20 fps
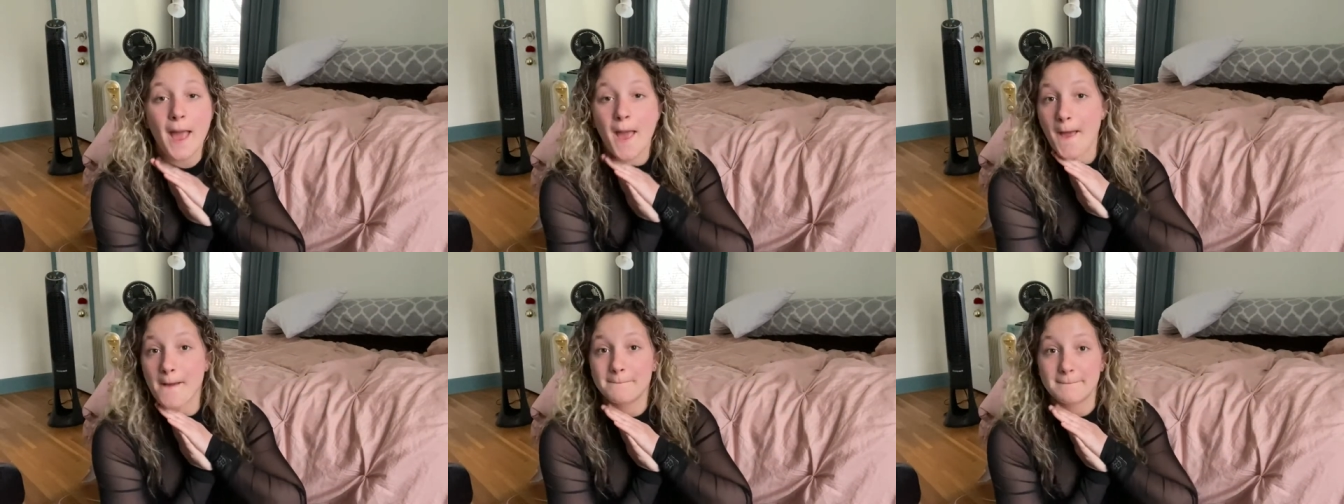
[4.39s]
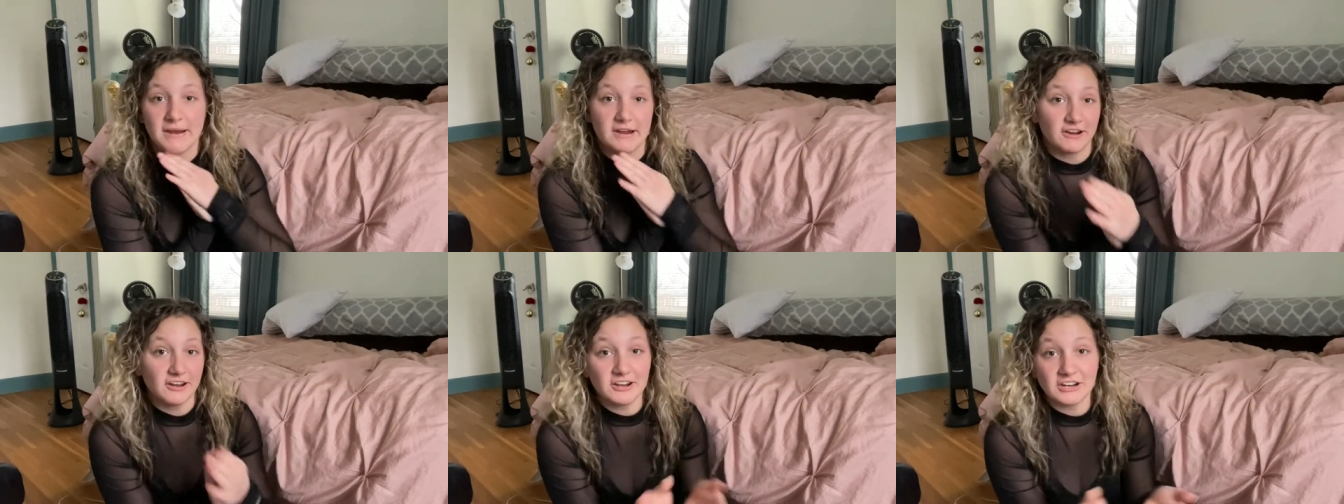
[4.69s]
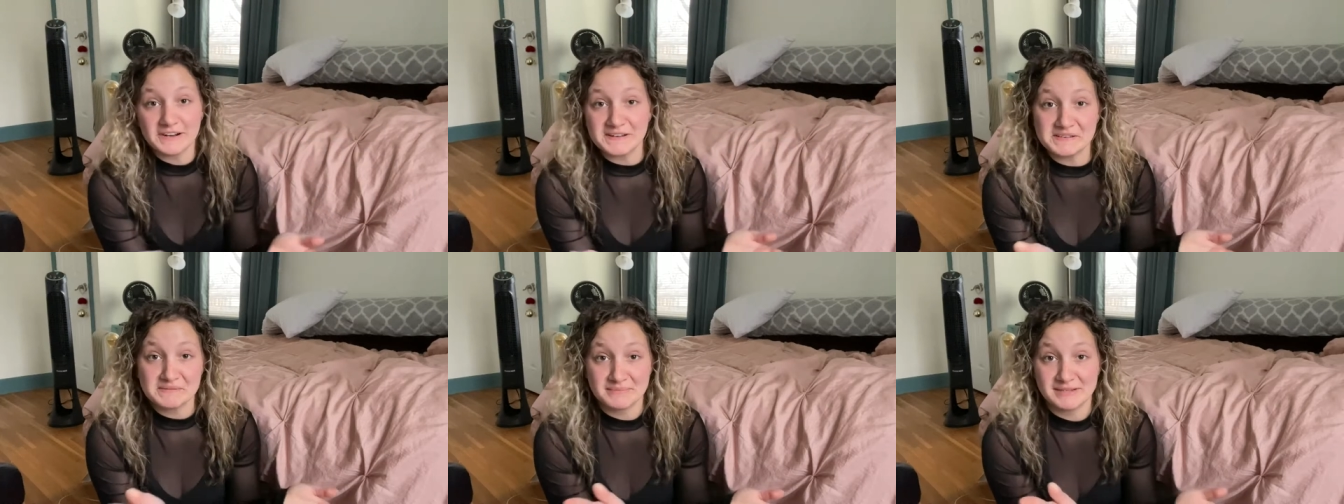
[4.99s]
Merry
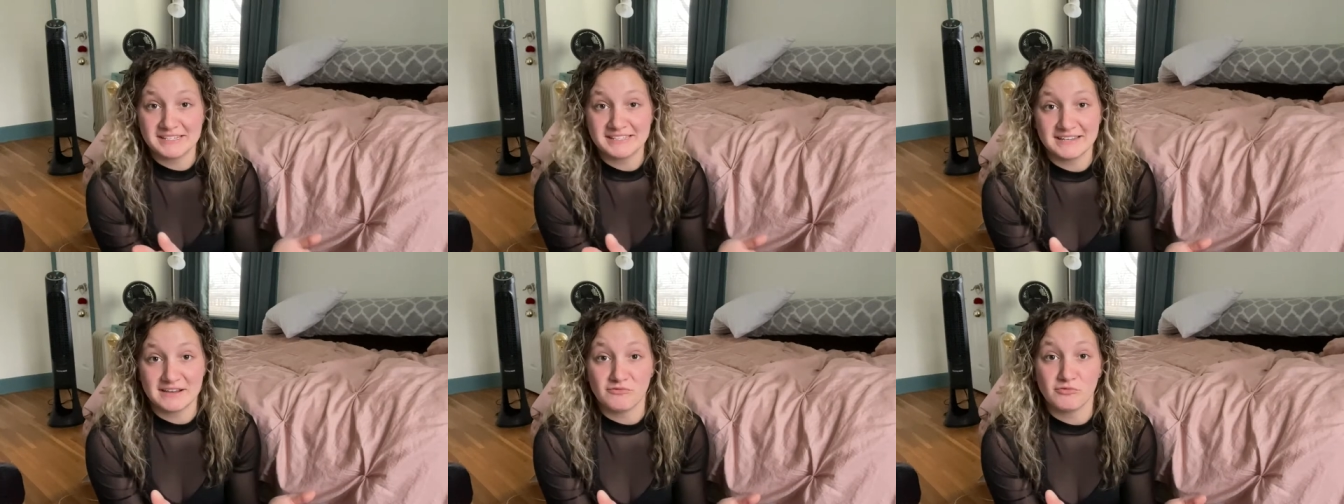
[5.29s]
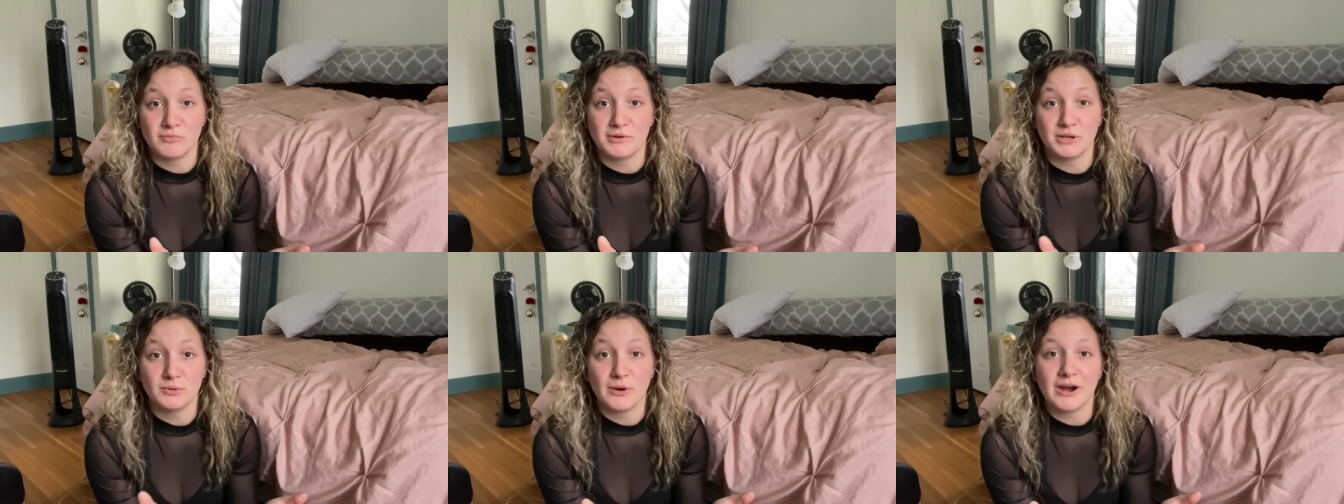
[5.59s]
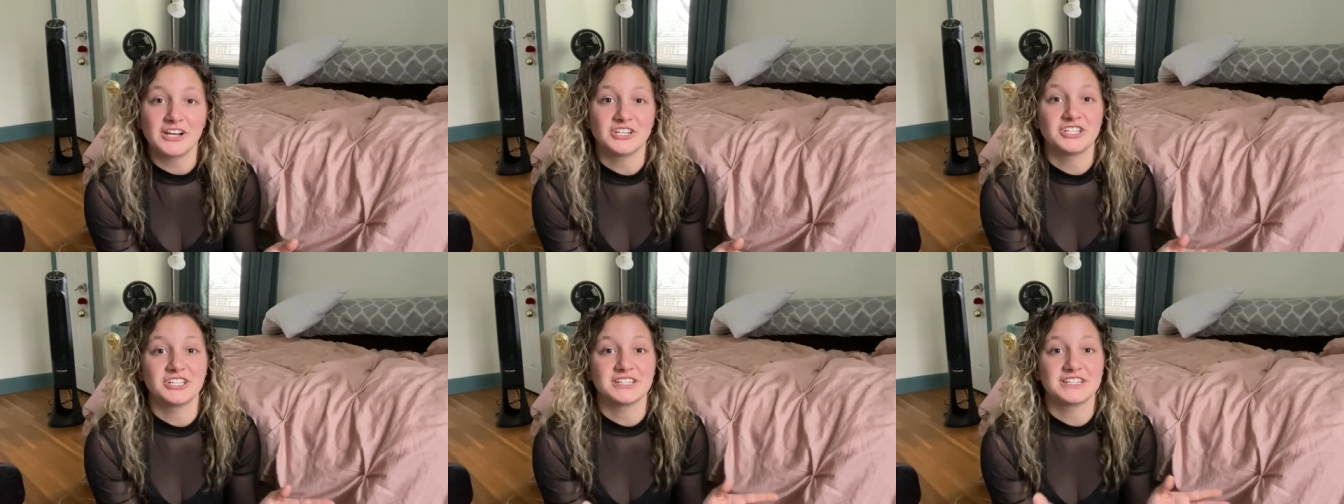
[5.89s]
Christmas to everybody
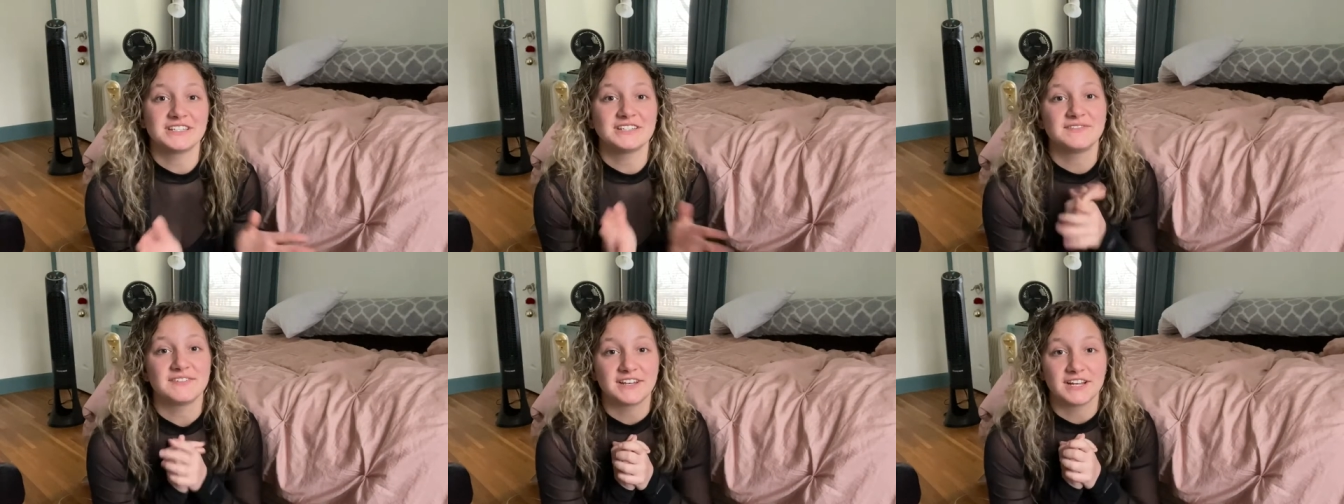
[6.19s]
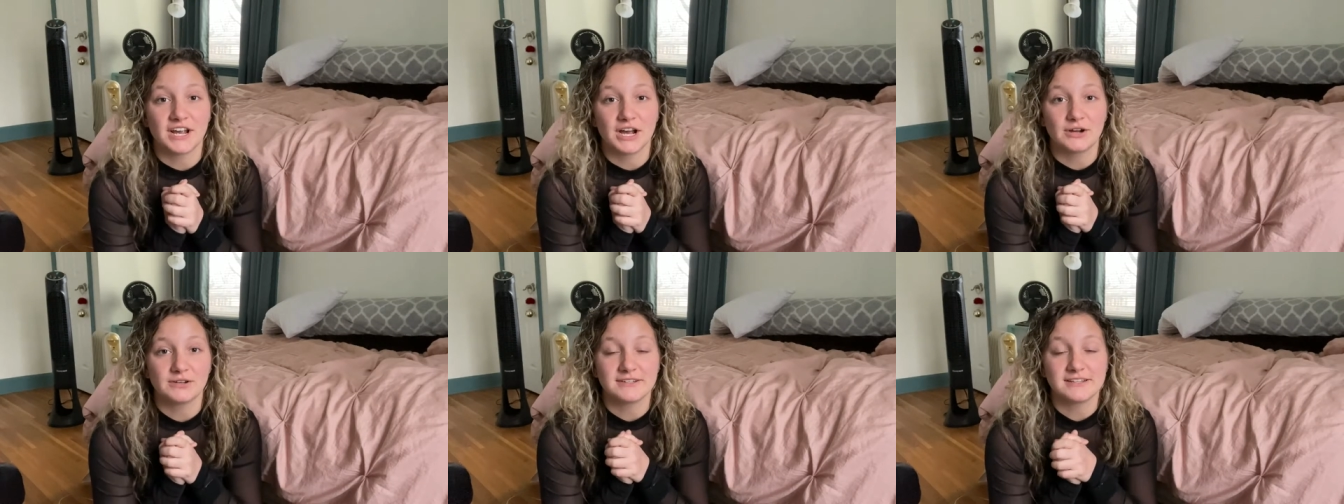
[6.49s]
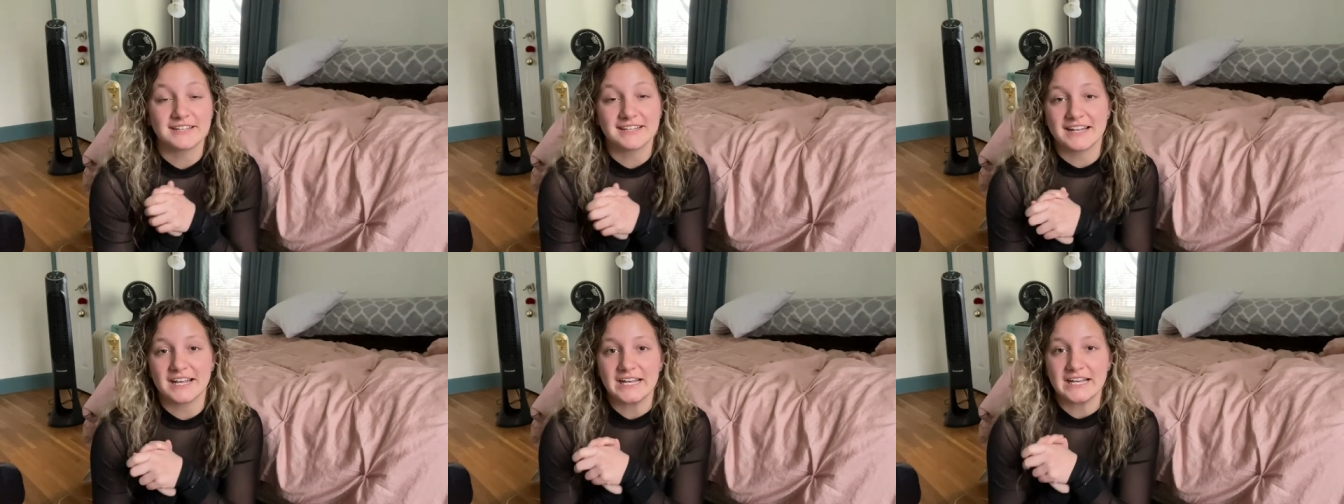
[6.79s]
watching this video.
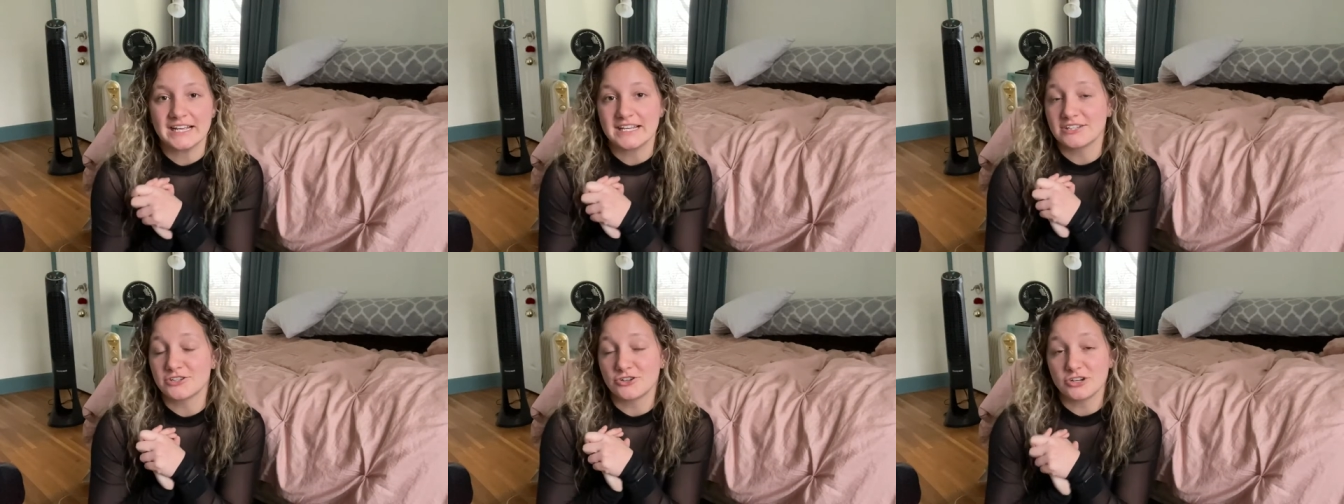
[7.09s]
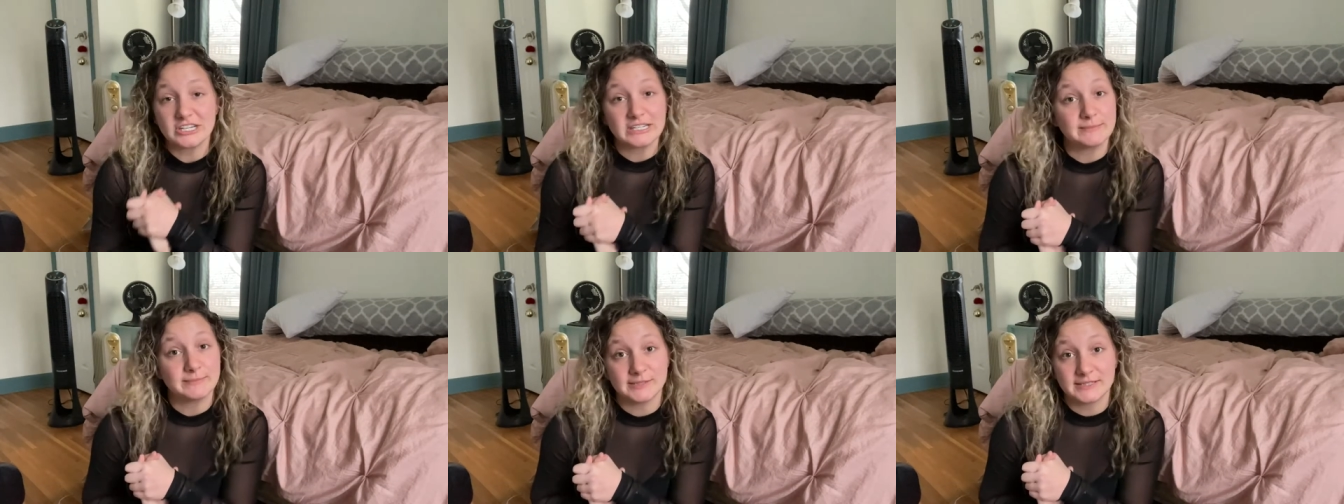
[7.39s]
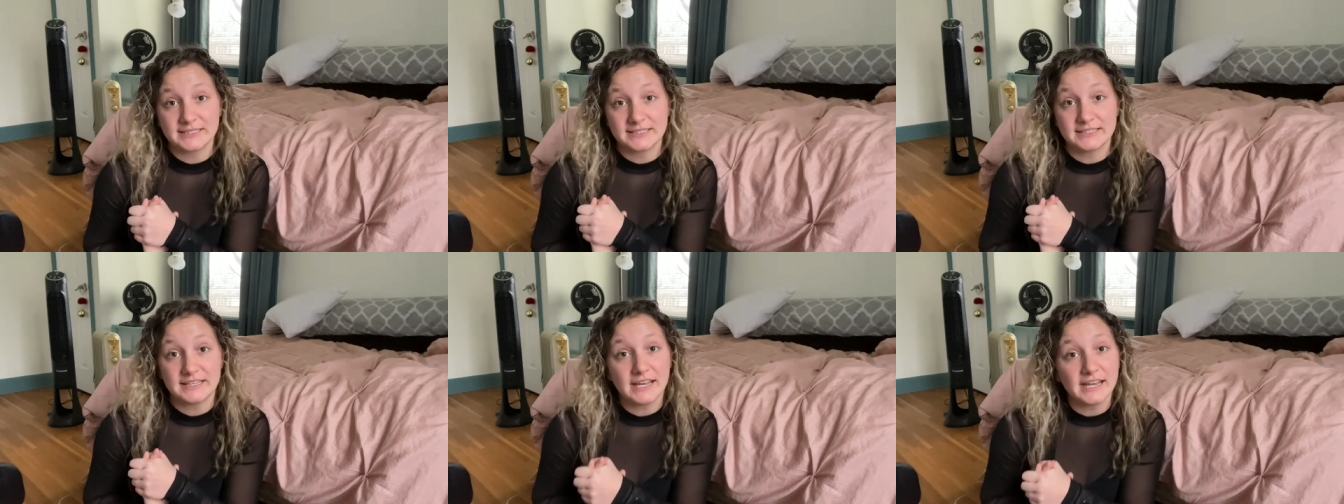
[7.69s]
Today is Christmas
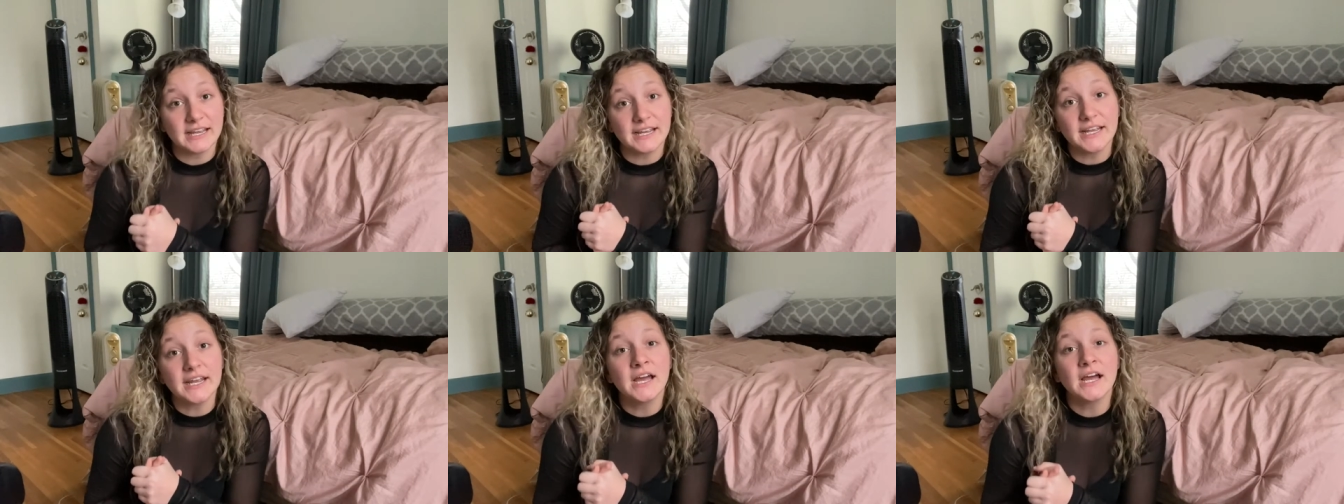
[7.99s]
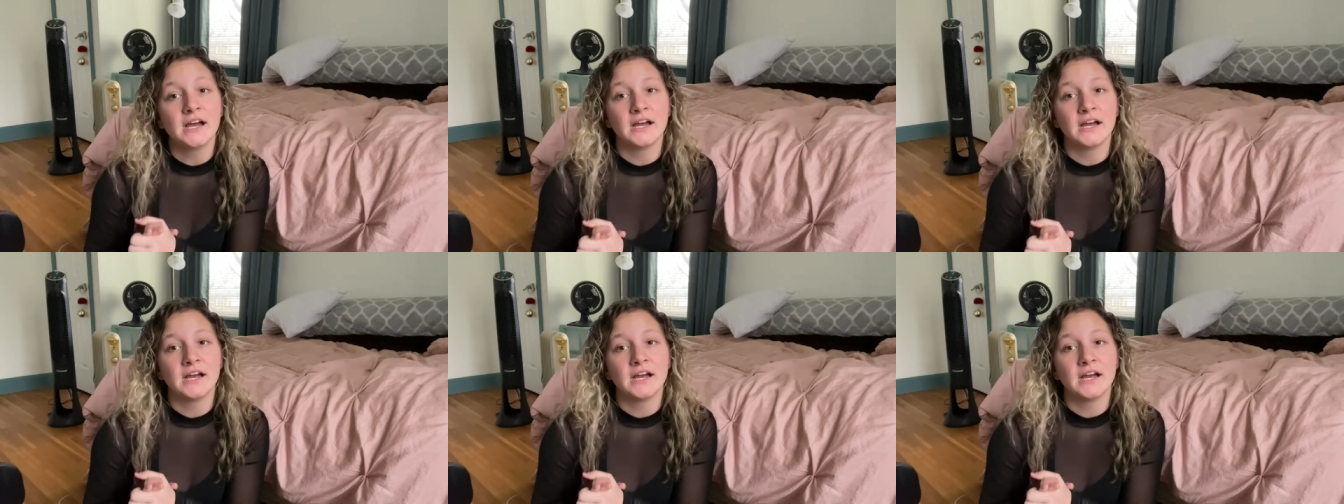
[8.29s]
Day.